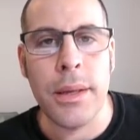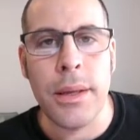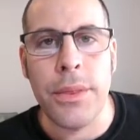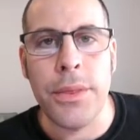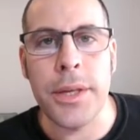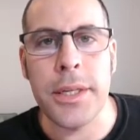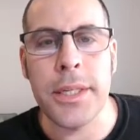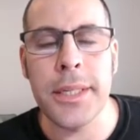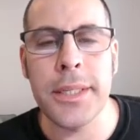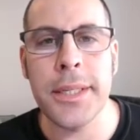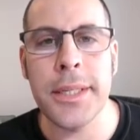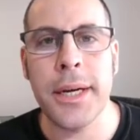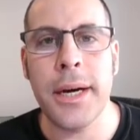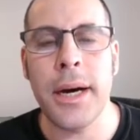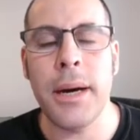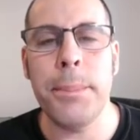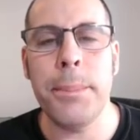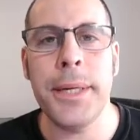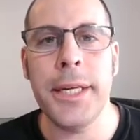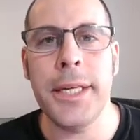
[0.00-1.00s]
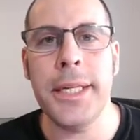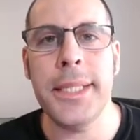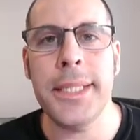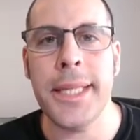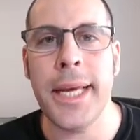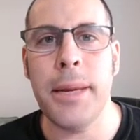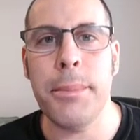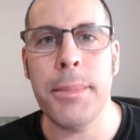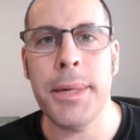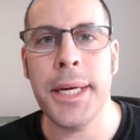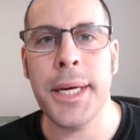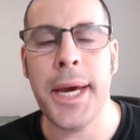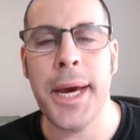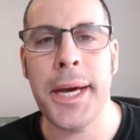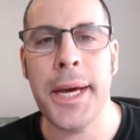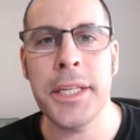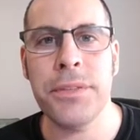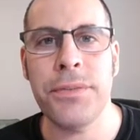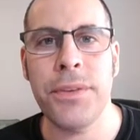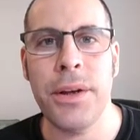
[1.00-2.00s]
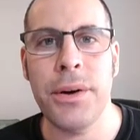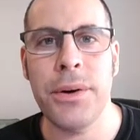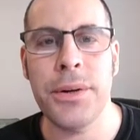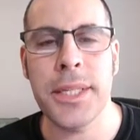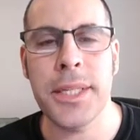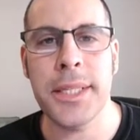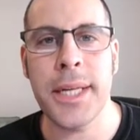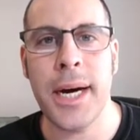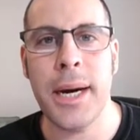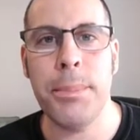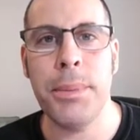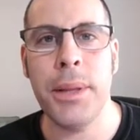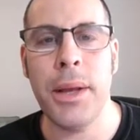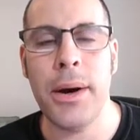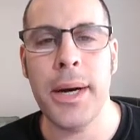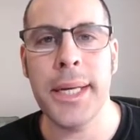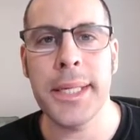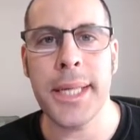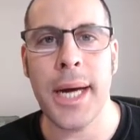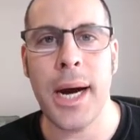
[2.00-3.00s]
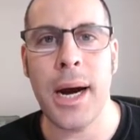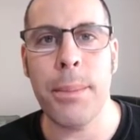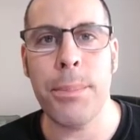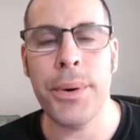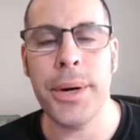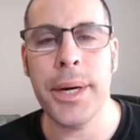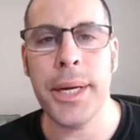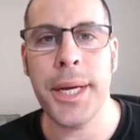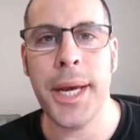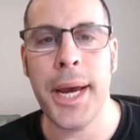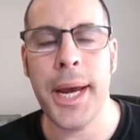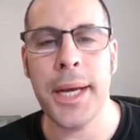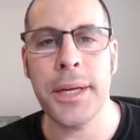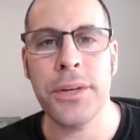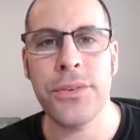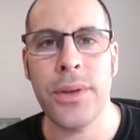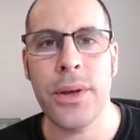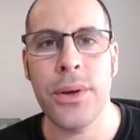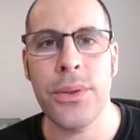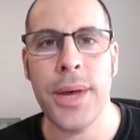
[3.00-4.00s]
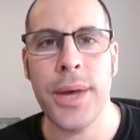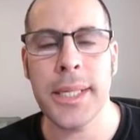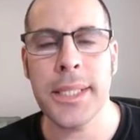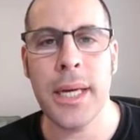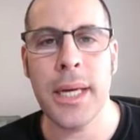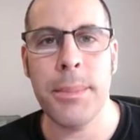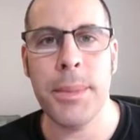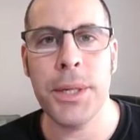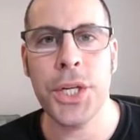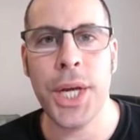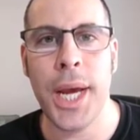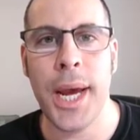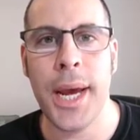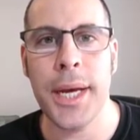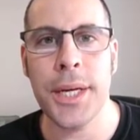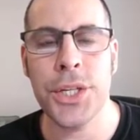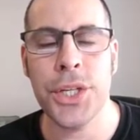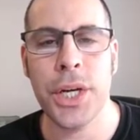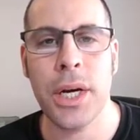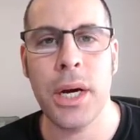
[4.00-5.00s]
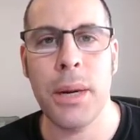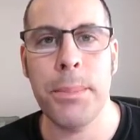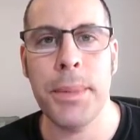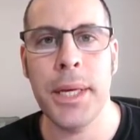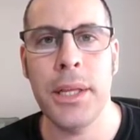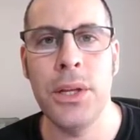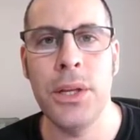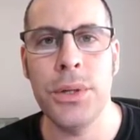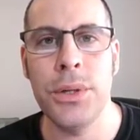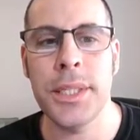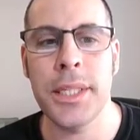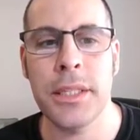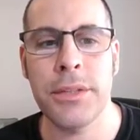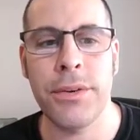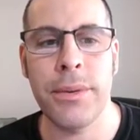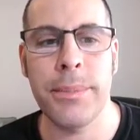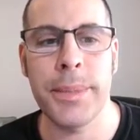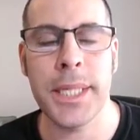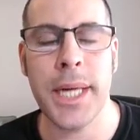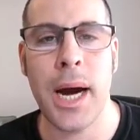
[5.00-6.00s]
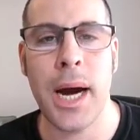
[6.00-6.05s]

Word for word: This is the company's statement of cash flows. The top line is operating cash flow. That's how much cash the company loses from its